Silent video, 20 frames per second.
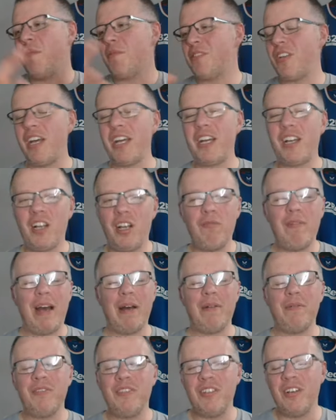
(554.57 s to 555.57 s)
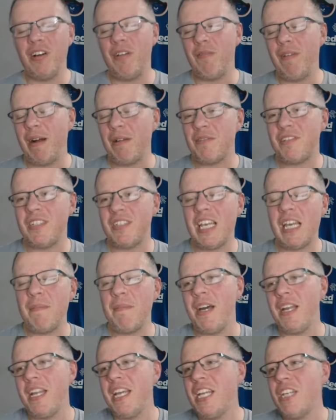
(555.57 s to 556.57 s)
cycle around
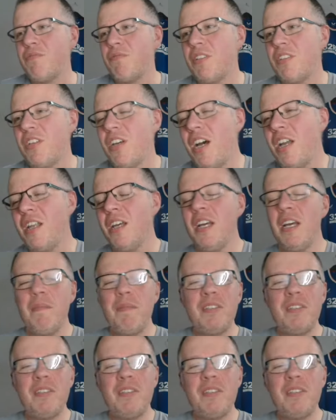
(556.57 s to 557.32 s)
Seymour and his return,